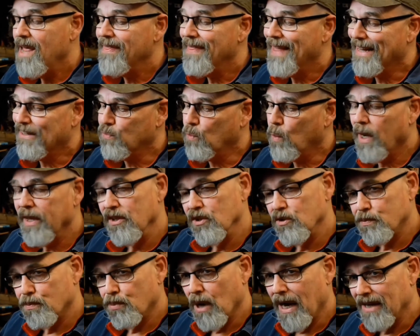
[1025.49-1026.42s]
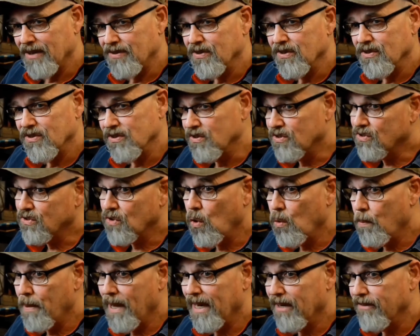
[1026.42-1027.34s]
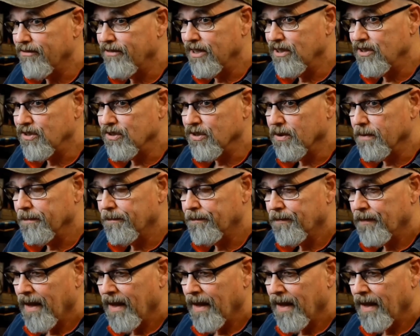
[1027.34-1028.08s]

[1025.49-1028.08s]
That's why this process is so beneficial.